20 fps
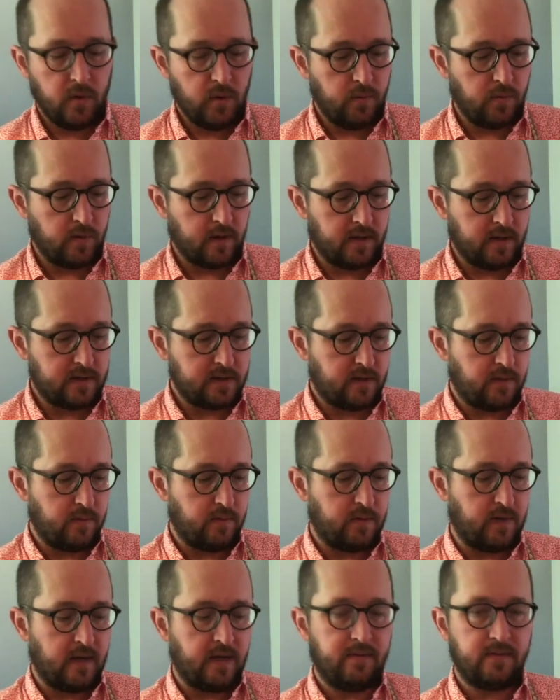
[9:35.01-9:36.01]
We're going to start
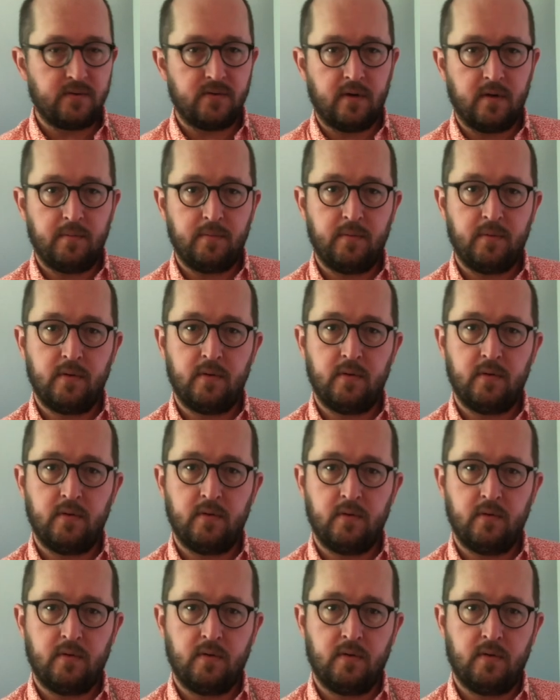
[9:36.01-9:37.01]
with the F sharp, G,